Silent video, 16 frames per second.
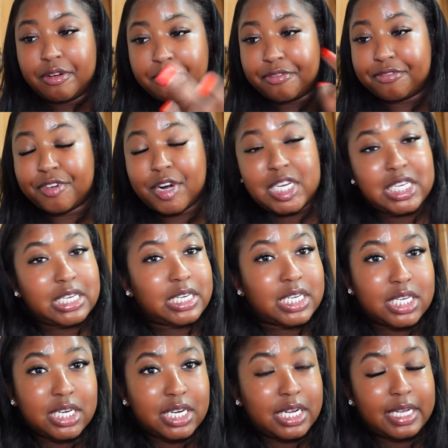
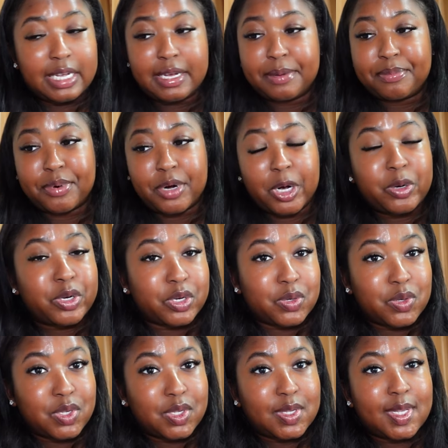fresh
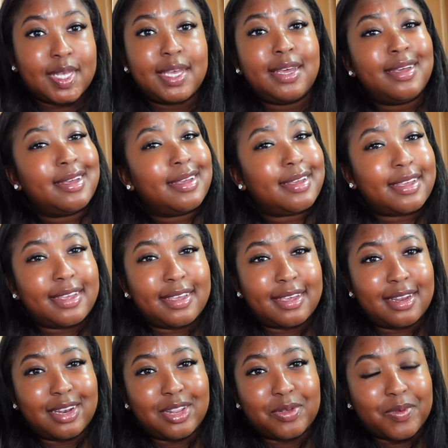produce
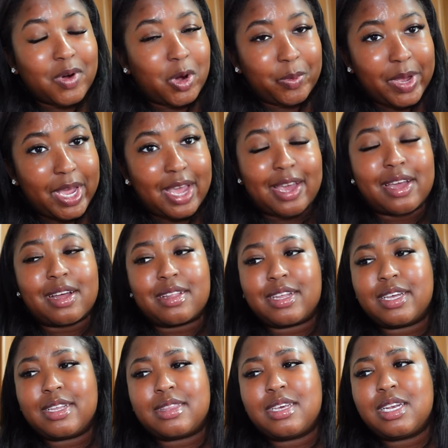in the wrong bag.
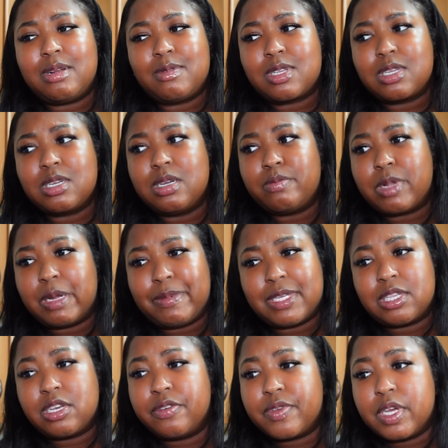Like, then I'm just gonna play
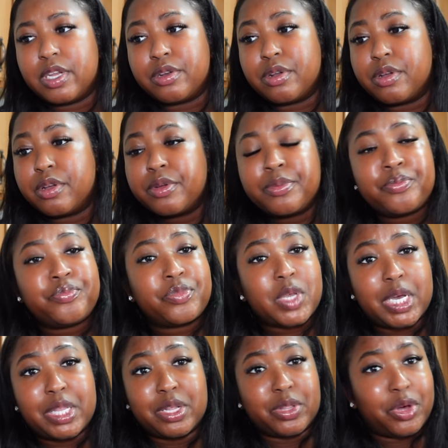myself in
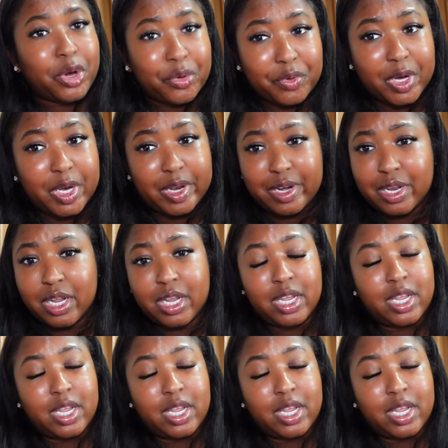the long run.